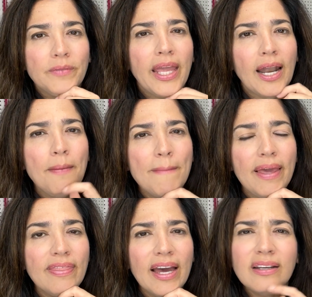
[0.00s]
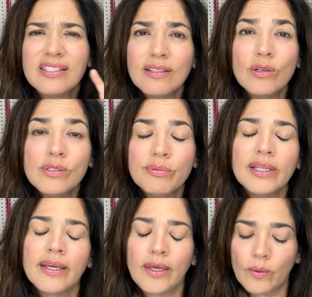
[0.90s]
can I make that? Because it looks
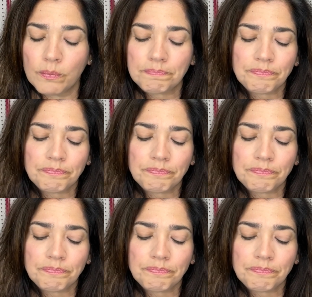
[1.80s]
really cute.